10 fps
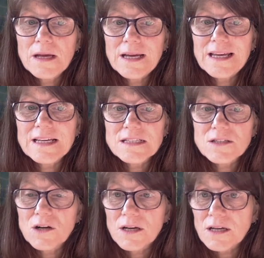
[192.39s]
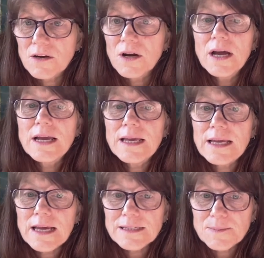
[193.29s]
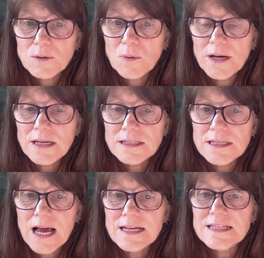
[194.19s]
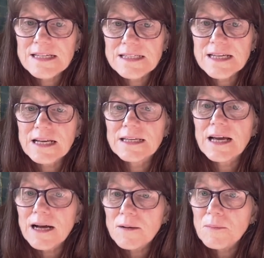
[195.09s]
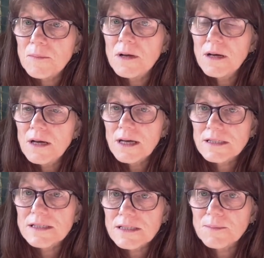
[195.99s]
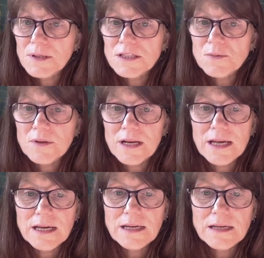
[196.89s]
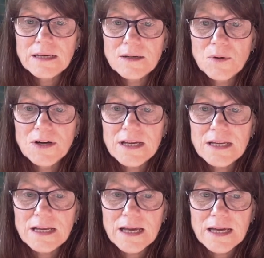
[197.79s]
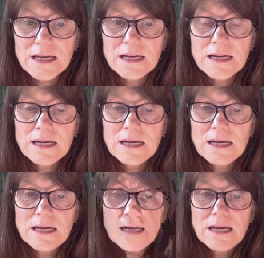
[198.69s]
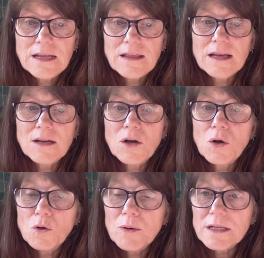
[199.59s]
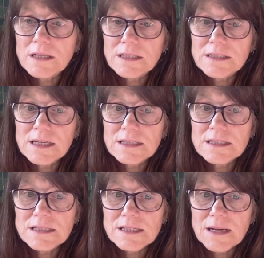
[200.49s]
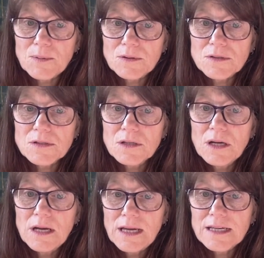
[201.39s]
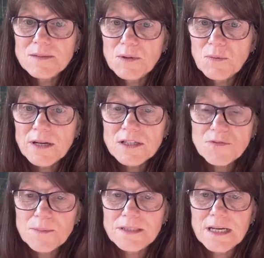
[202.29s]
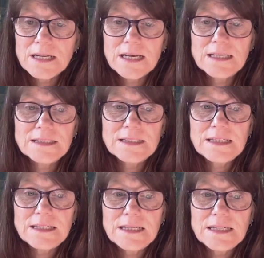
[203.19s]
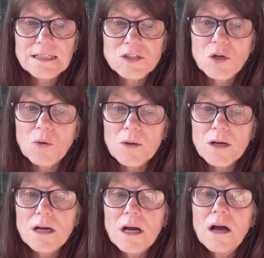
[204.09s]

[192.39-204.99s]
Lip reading: He is not here. He has been raised, as he said. Come and see the place where he lay. Then go quickly and tell his disciples, he has been raised from the dead, and indeed he is going